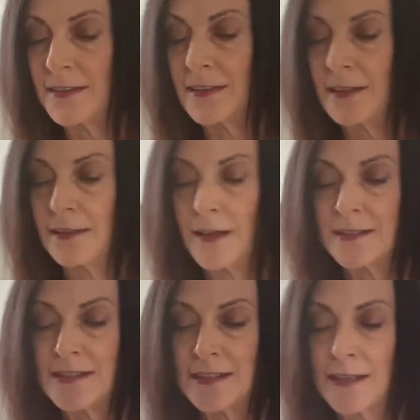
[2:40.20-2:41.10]
see,
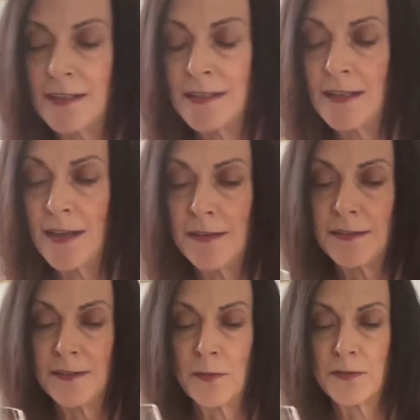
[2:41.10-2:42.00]
1998,
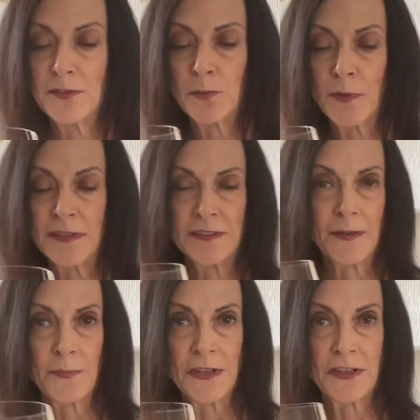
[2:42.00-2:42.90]
so it's
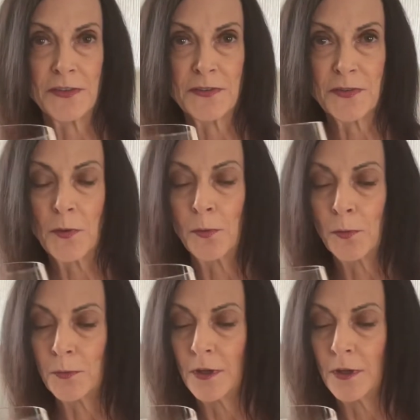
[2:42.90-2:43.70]
20-something years old.